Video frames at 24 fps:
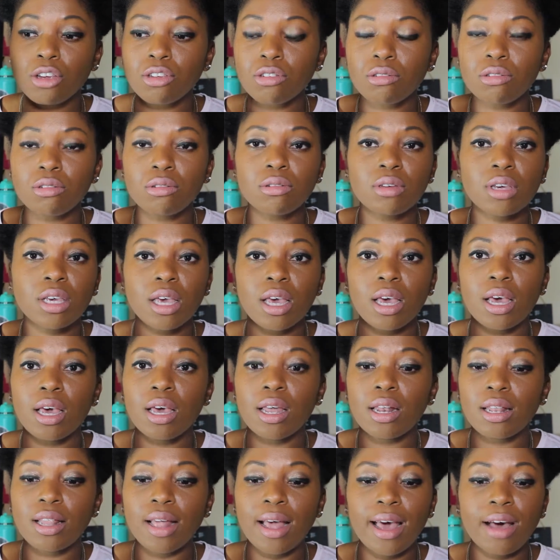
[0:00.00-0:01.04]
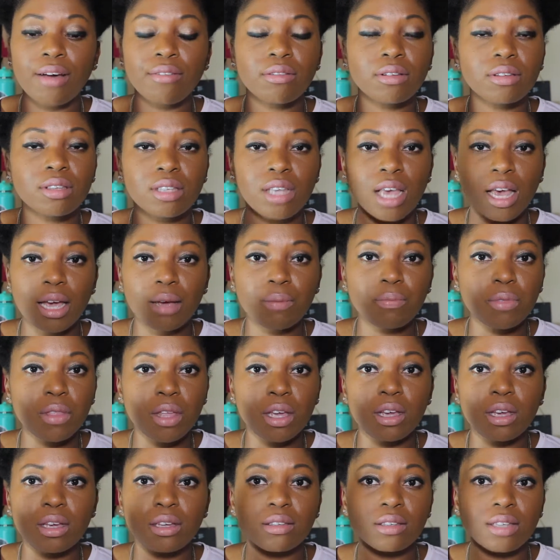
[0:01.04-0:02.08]
They have the same
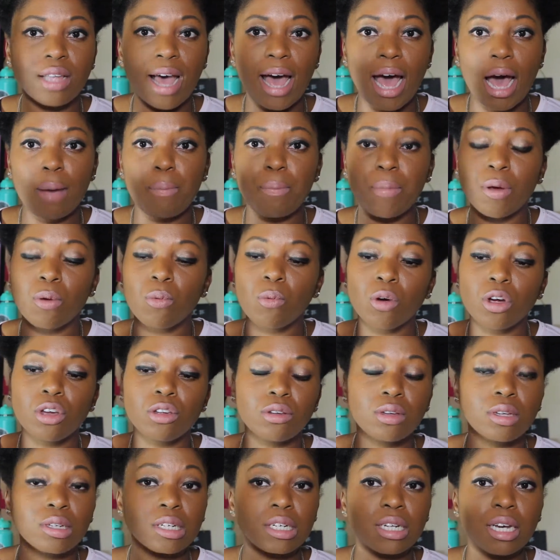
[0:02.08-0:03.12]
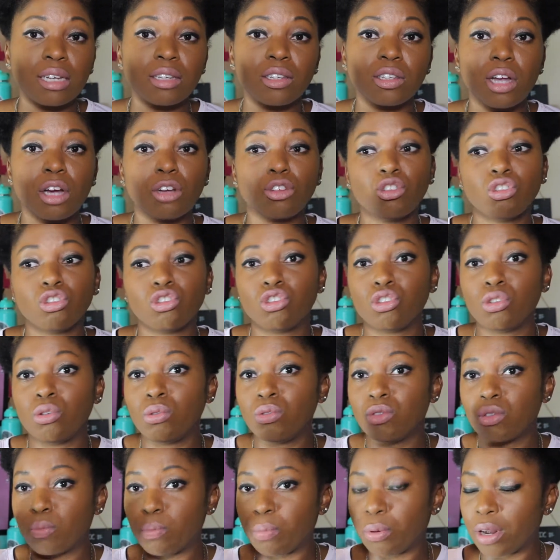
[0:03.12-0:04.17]
things that happen where you can test out your
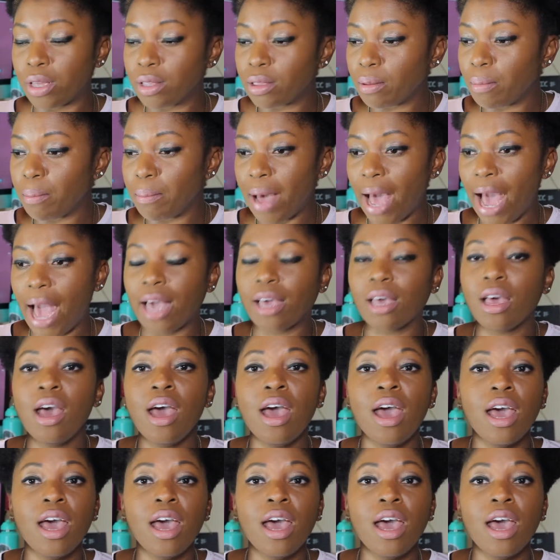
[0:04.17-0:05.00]
shoes, bring them back.